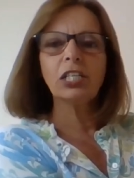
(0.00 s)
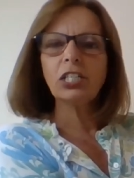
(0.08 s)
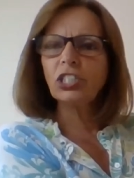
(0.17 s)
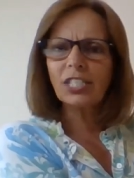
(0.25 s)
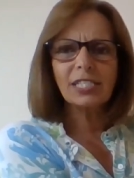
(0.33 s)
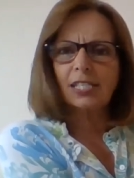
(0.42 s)

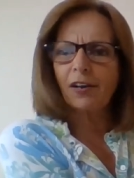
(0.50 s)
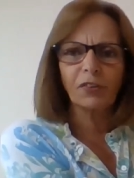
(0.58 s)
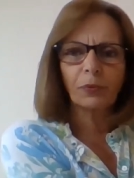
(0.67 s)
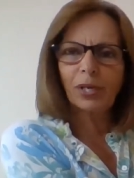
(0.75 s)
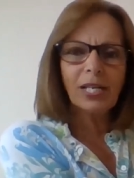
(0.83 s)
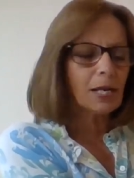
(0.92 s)
She has
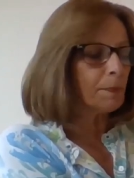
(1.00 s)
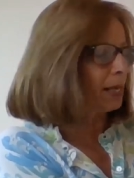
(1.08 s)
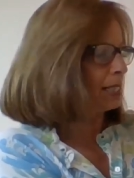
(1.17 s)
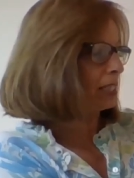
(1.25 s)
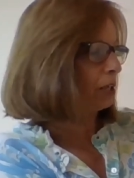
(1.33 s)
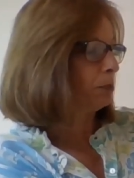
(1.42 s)
never ridden a
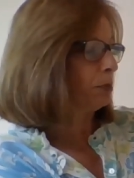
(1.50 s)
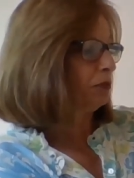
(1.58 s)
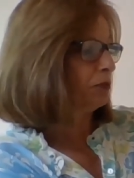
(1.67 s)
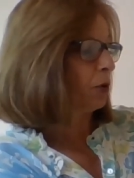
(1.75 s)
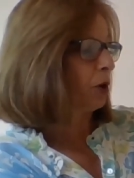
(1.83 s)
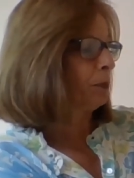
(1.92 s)
bicycle
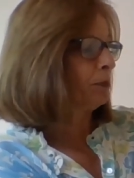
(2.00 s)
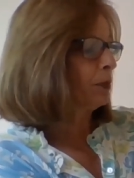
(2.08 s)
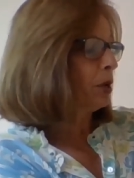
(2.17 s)
before.